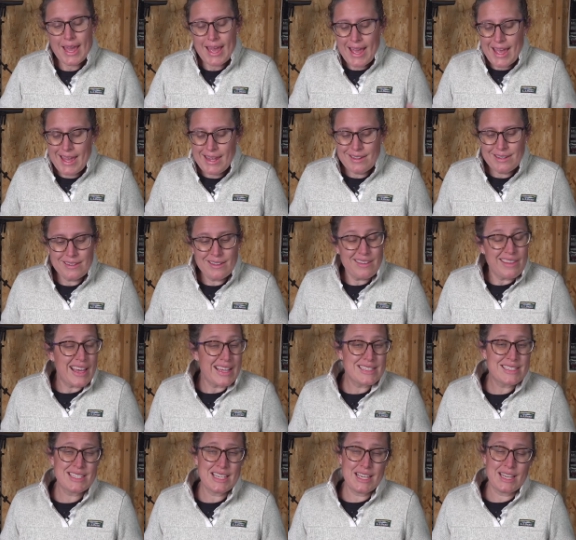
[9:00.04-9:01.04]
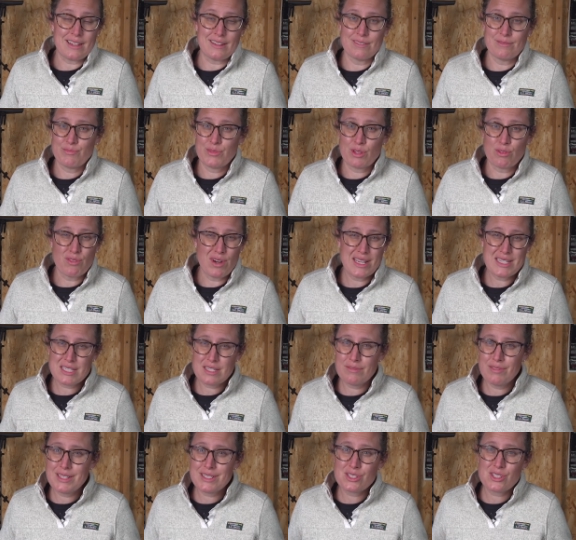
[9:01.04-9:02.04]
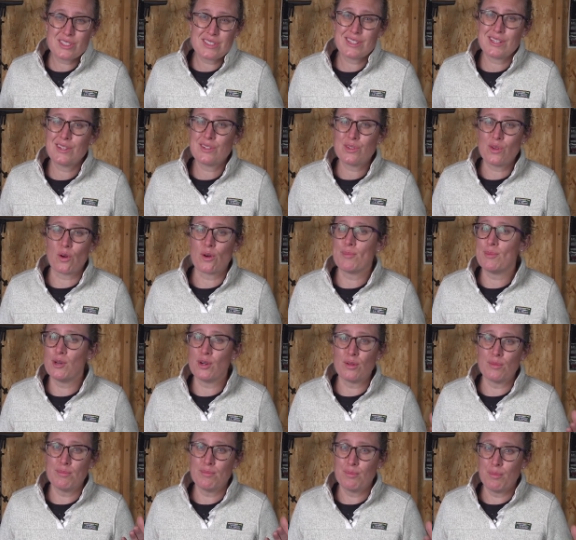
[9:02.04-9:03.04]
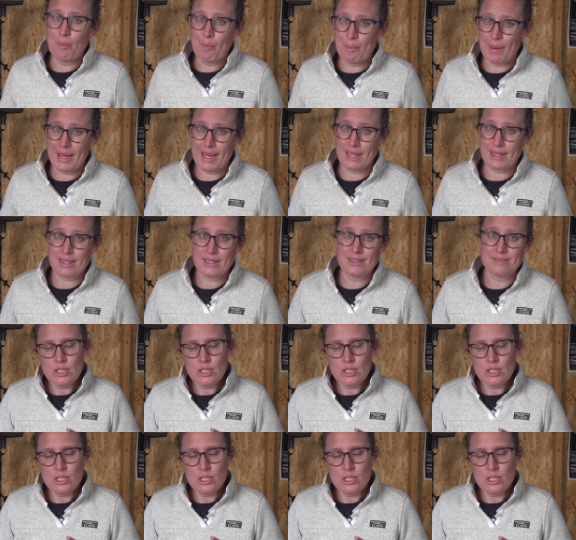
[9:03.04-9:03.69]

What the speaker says: And that's it. The rest of it's just a normal bike.